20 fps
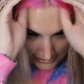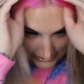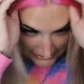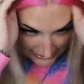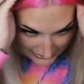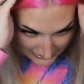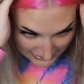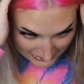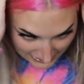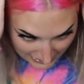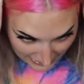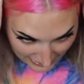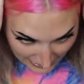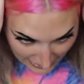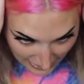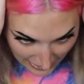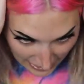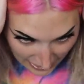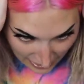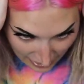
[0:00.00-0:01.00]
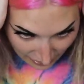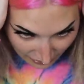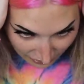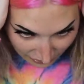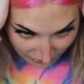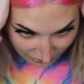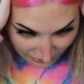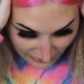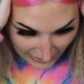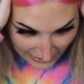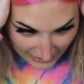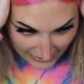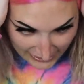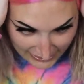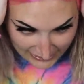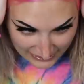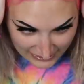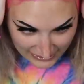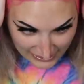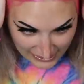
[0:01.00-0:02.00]
It did
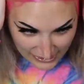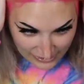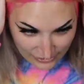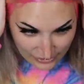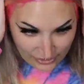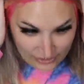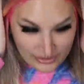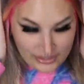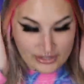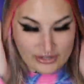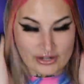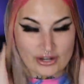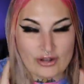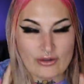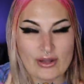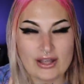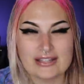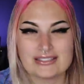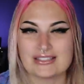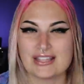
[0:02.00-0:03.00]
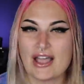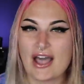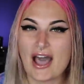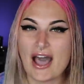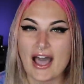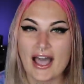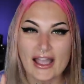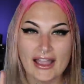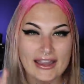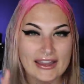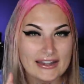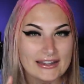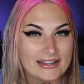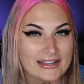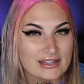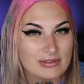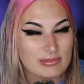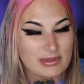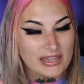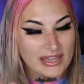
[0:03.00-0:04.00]
fade the Iroiro a
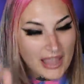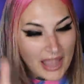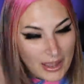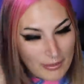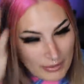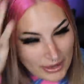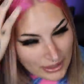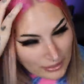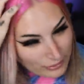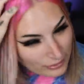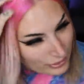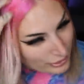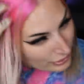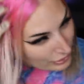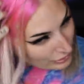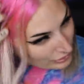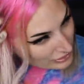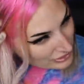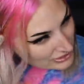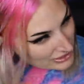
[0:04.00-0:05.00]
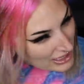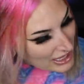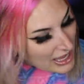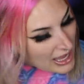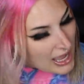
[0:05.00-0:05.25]
tiny bit at my roots.